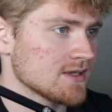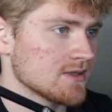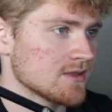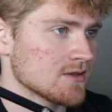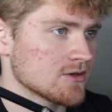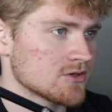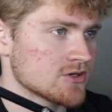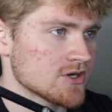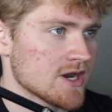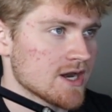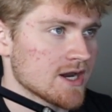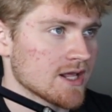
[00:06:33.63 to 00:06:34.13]
they're
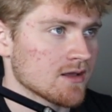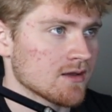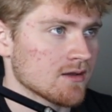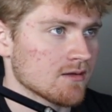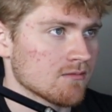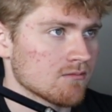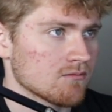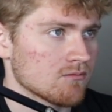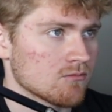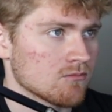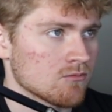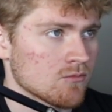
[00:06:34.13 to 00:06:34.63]
trading
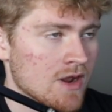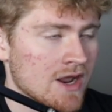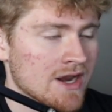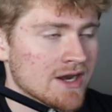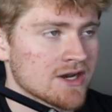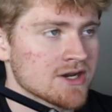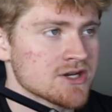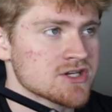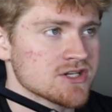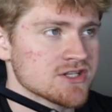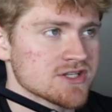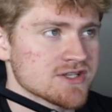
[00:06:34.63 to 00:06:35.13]

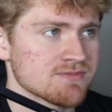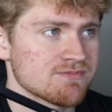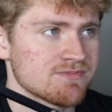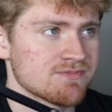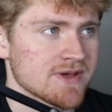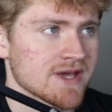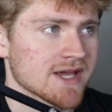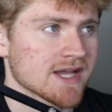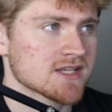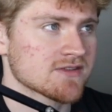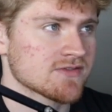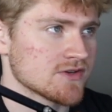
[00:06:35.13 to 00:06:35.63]
Reddish and some
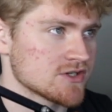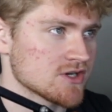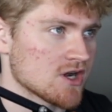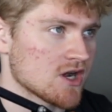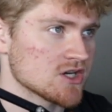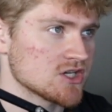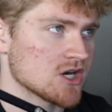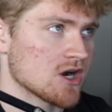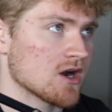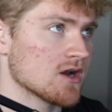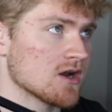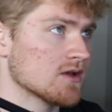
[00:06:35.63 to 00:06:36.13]
picks for Josh
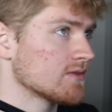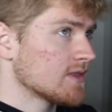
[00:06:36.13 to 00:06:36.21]
Hart.